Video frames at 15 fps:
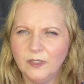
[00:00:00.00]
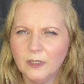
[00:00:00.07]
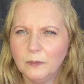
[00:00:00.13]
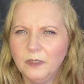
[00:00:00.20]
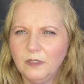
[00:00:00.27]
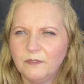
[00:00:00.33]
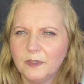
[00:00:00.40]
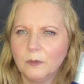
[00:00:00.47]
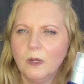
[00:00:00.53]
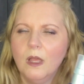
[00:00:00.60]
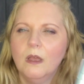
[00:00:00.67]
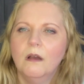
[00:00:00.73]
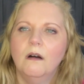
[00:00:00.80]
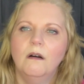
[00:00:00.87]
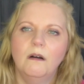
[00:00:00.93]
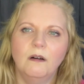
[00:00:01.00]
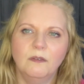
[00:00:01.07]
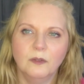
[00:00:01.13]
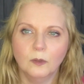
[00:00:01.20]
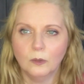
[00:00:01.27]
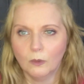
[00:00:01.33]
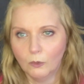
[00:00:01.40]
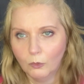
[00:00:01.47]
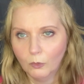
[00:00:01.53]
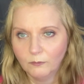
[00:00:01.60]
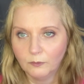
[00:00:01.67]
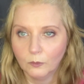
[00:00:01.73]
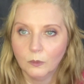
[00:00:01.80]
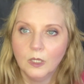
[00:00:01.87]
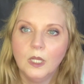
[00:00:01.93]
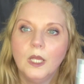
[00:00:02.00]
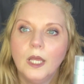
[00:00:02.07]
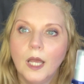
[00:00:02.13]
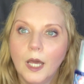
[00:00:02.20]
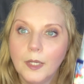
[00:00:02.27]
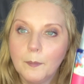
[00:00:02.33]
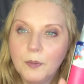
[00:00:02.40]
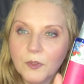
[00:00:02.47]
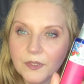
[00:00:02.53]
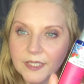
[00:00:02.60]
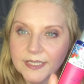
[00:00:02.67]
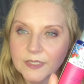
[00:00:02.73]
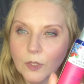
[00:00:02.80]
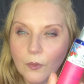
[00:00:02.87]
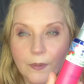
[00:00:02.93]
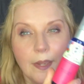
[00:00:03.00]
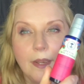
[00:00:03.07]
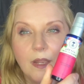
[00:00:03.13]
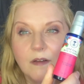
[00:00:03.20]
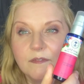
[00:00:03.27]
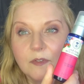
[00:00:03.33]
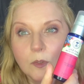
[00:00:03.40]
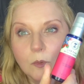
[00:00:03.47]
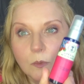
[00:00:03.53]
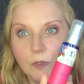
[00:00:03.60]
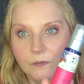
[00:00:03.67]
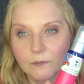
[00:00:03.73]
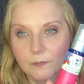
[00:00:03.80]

You know, when you feel, oh, I feel awful. And I put this on and I feel